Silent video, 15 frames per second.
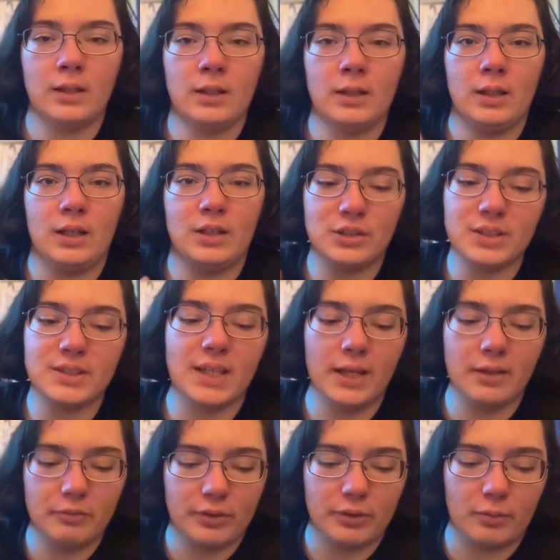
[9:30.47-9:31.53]
And just
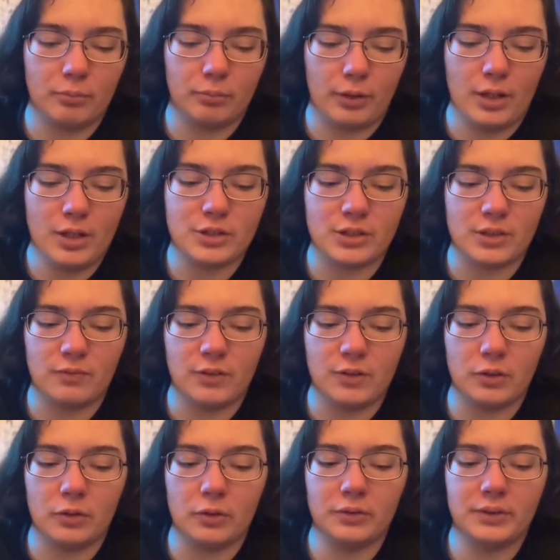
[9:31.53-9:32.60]
like with the brush, if you
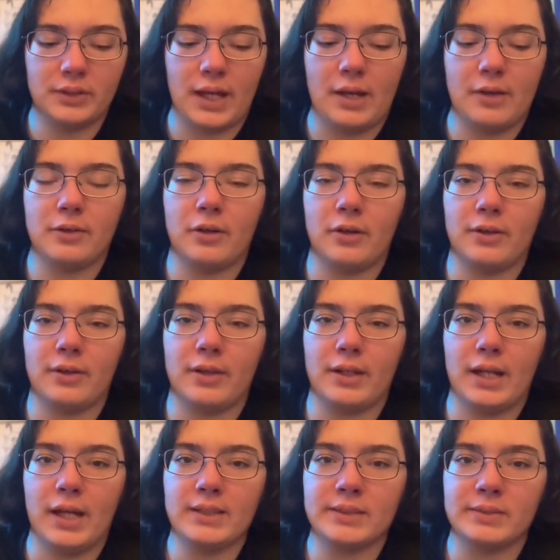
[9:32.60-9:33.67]
hold down on the
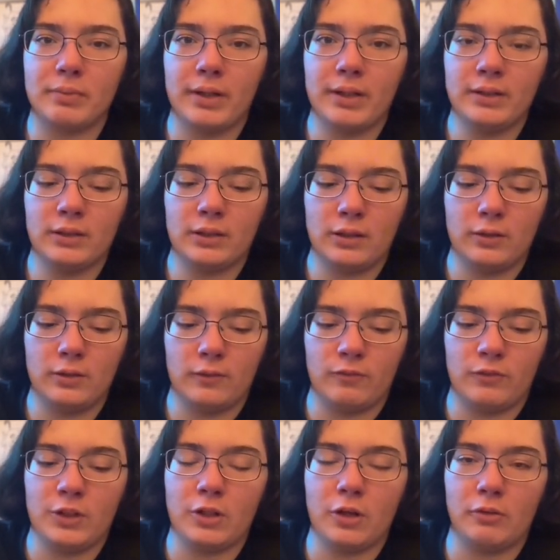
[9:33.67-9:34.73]
next button, if
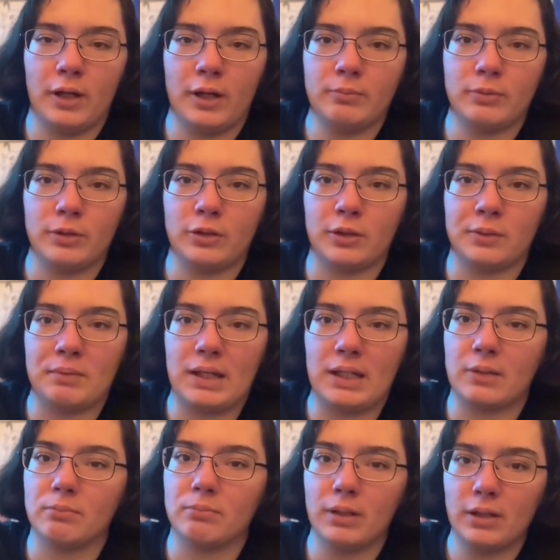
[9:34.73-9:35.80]
you go up, you can make
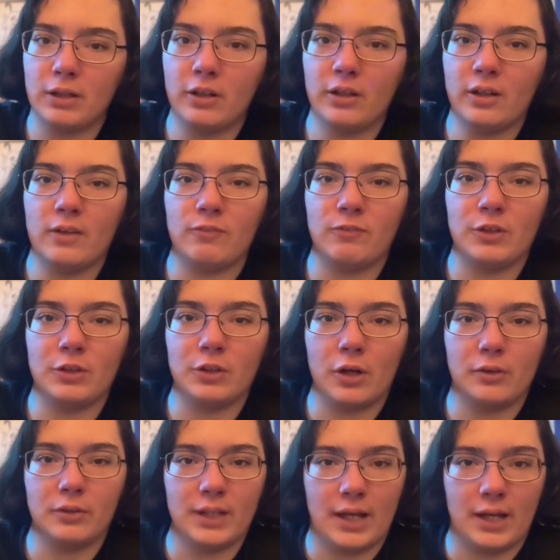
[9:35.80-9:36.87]
it bigger. If you go
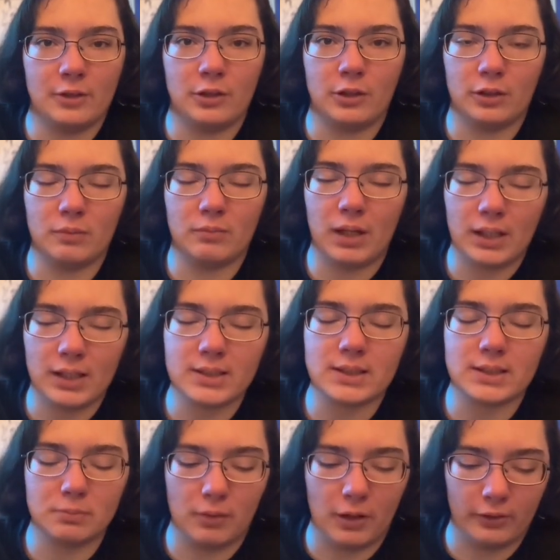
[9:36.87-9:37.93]
down, you can make it
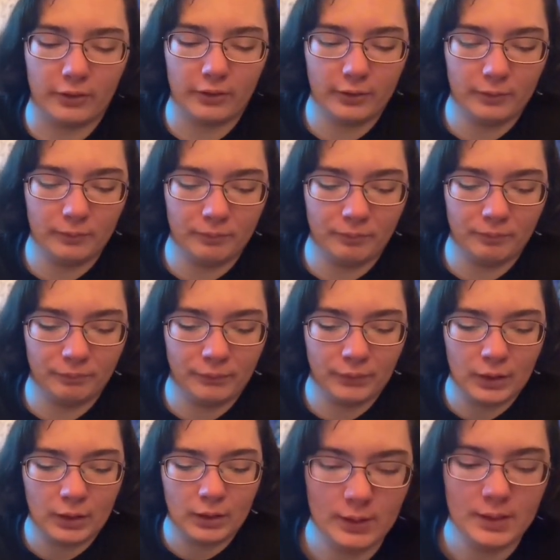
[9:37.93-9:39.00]
smaller.
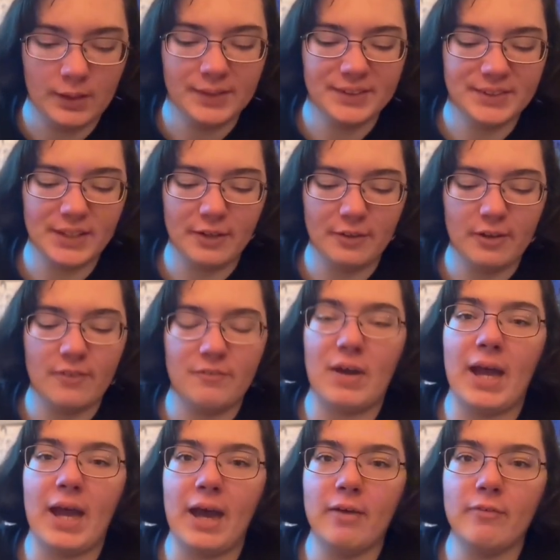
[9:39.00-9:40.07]
So if I
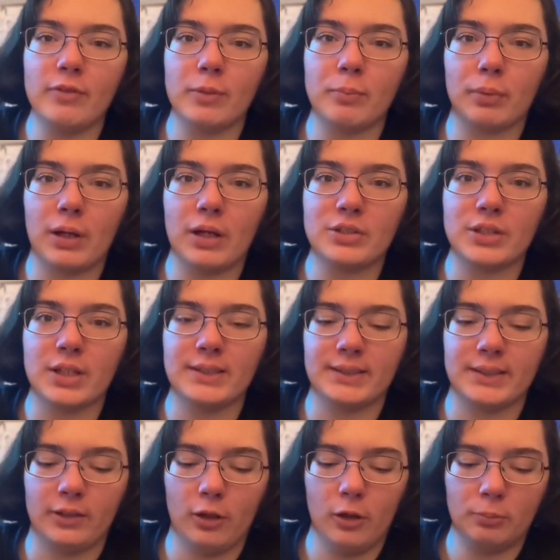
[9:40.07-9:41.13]
have the brush at
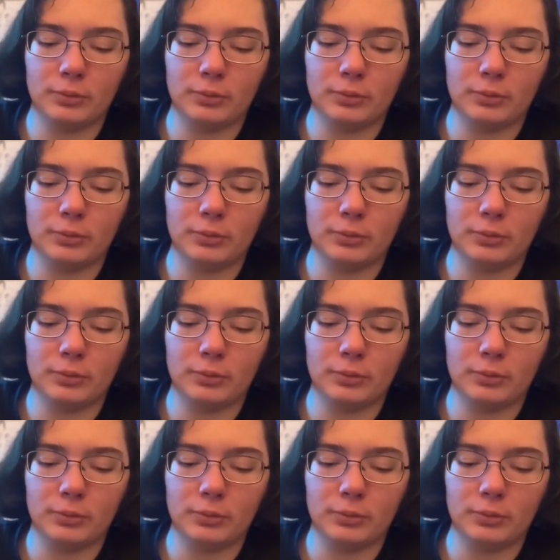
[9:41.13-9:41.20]
0%,